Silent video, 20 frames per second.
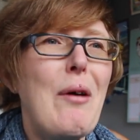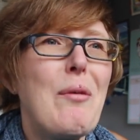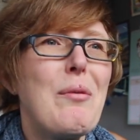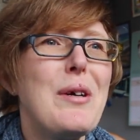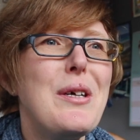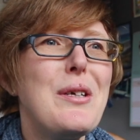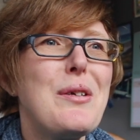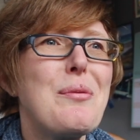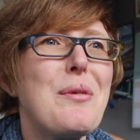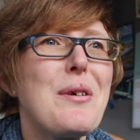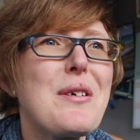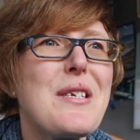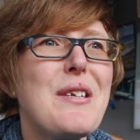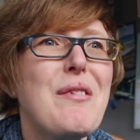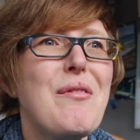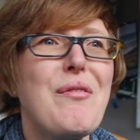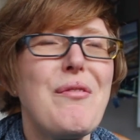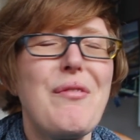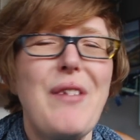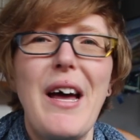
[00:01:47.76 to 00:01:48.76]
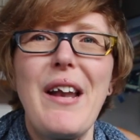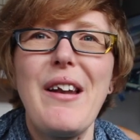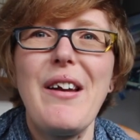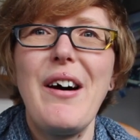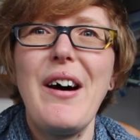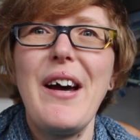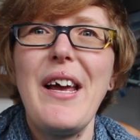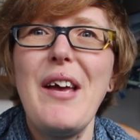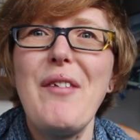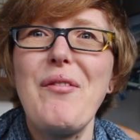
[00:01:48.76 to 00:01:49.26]
Which wasn't fun.
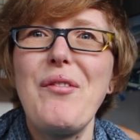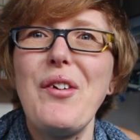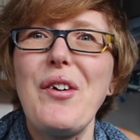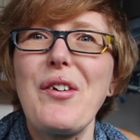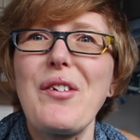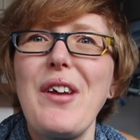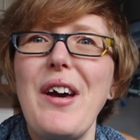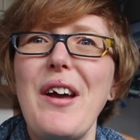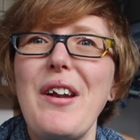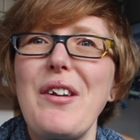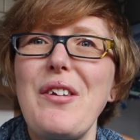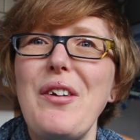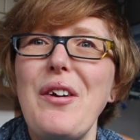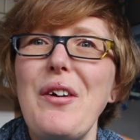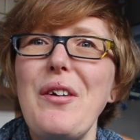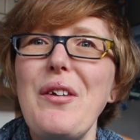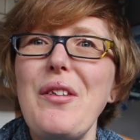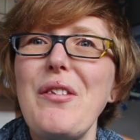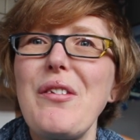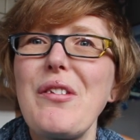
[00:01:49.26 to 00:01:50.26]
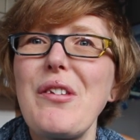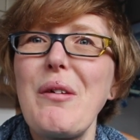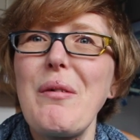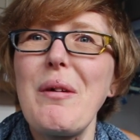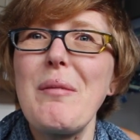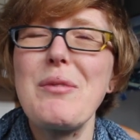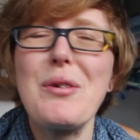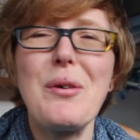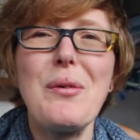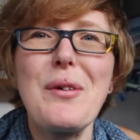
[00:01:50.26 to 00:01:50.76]
I have knocked out a tooth, so
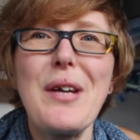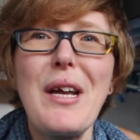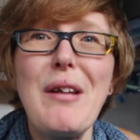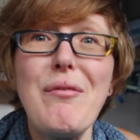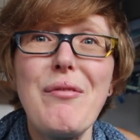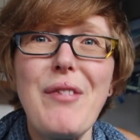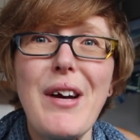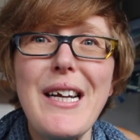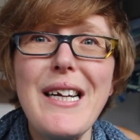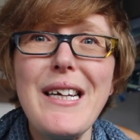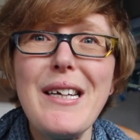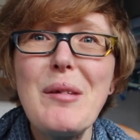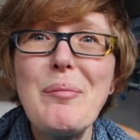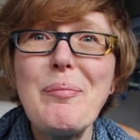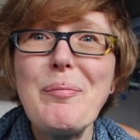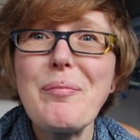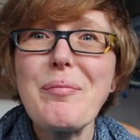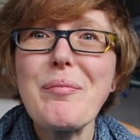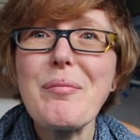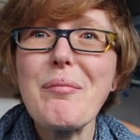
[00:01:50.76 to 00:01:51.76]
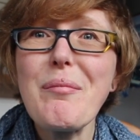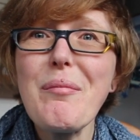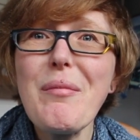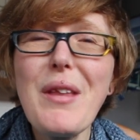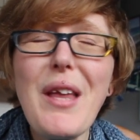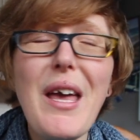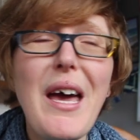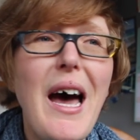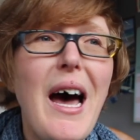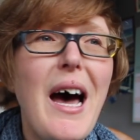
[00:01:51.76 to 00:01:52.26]
I'm talking funny.
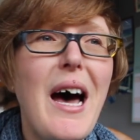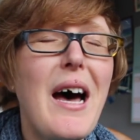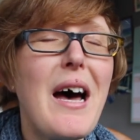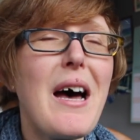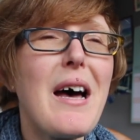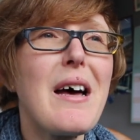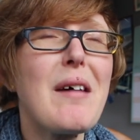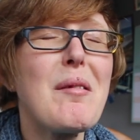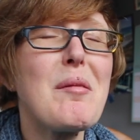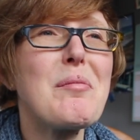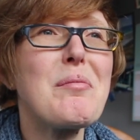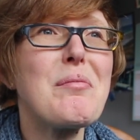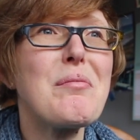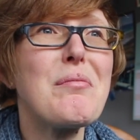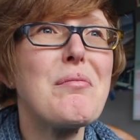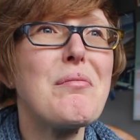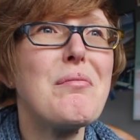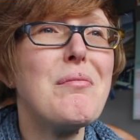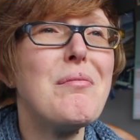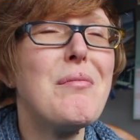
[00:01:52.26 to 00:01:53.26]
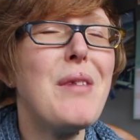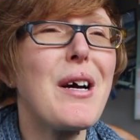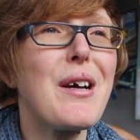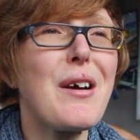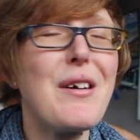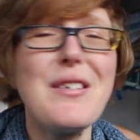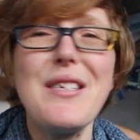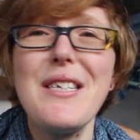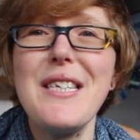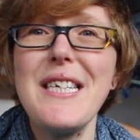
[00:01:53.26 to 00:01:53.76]
I
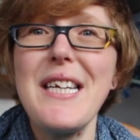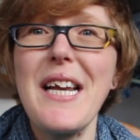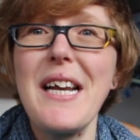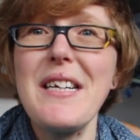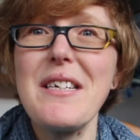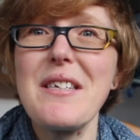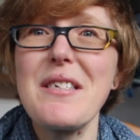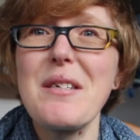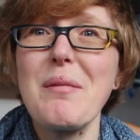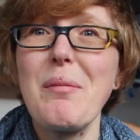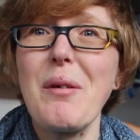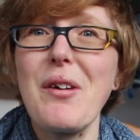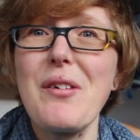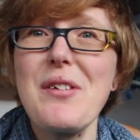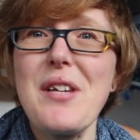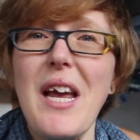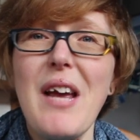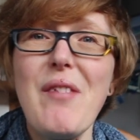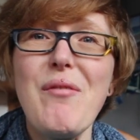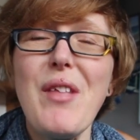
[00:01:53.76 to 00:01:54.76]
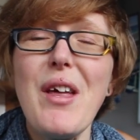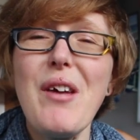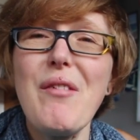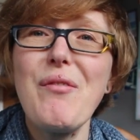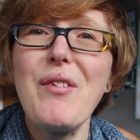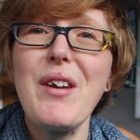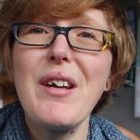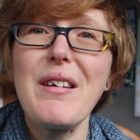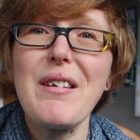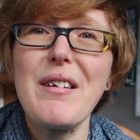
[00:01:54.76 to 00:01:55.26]
go to the dentist tomorrow to have that
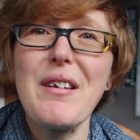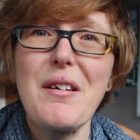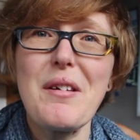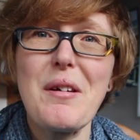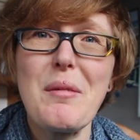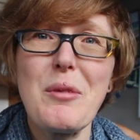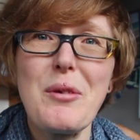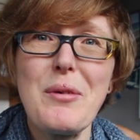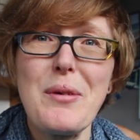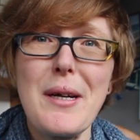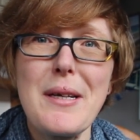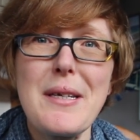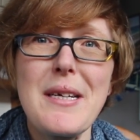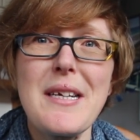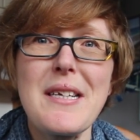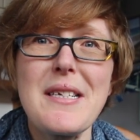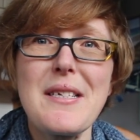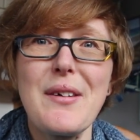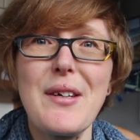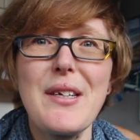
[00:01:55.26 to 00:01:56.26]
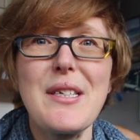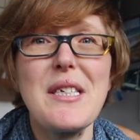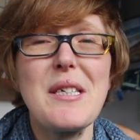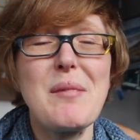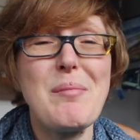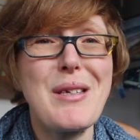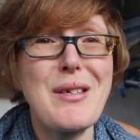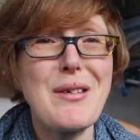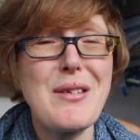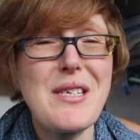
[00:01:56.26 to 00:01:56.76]
fixed, and I'm quite
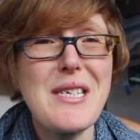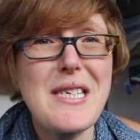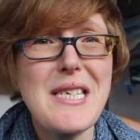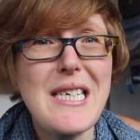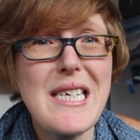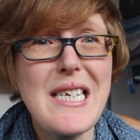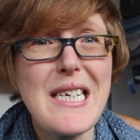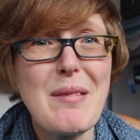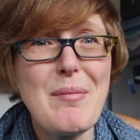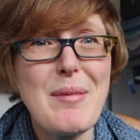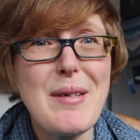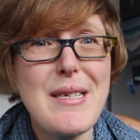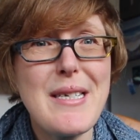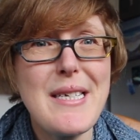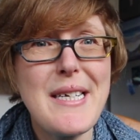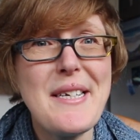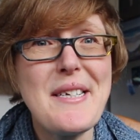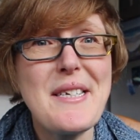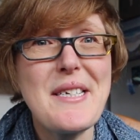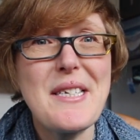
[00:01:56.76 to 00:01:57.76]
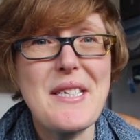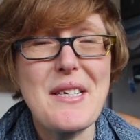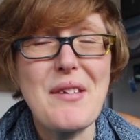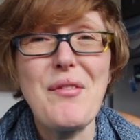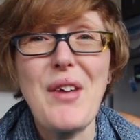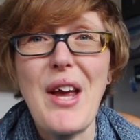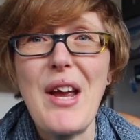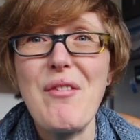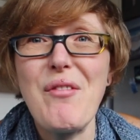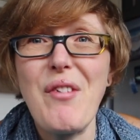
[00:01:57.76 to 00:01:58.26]
excited because it's a little bit
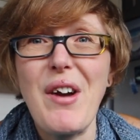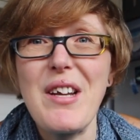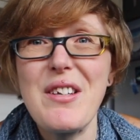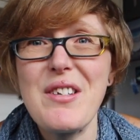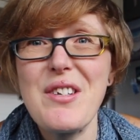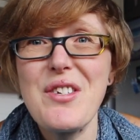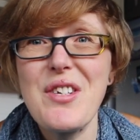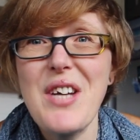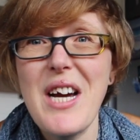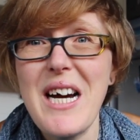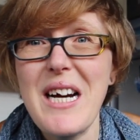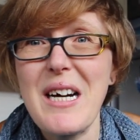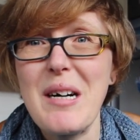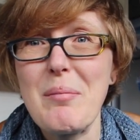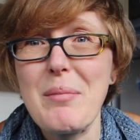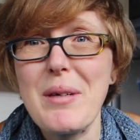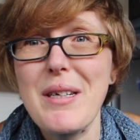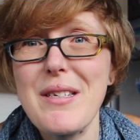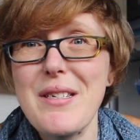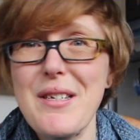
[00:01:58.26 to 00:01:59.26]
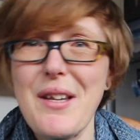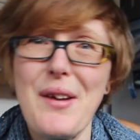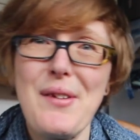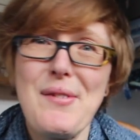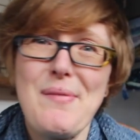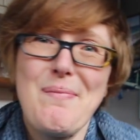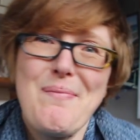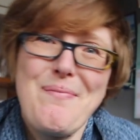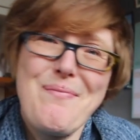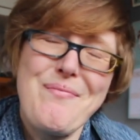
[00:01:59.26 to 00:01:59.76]
sensitive and razor sharp. So